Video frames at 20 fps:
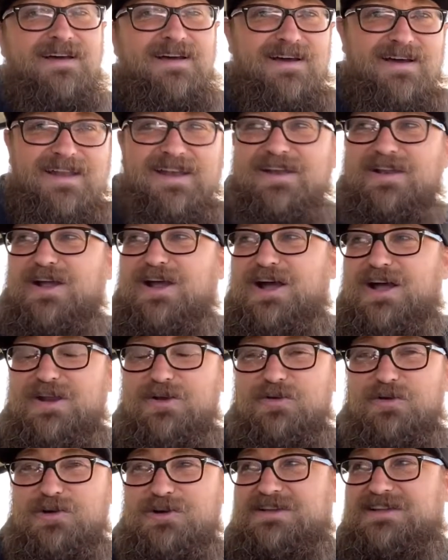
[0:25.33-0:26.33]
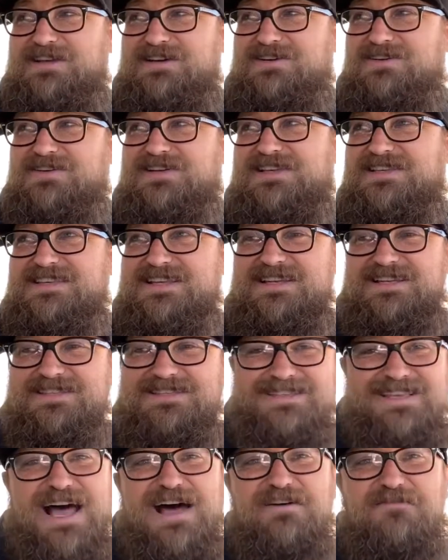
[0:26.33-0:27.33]
an ordeal because it
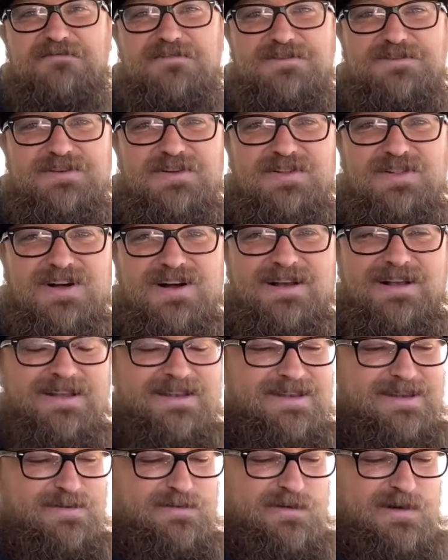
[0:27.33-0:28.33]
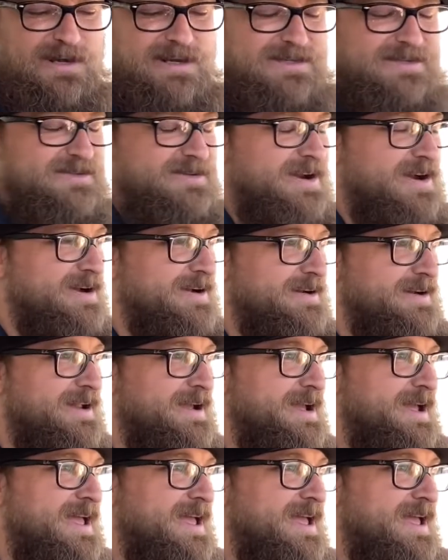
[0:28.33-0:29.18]
had sat for so long it didn't want to start.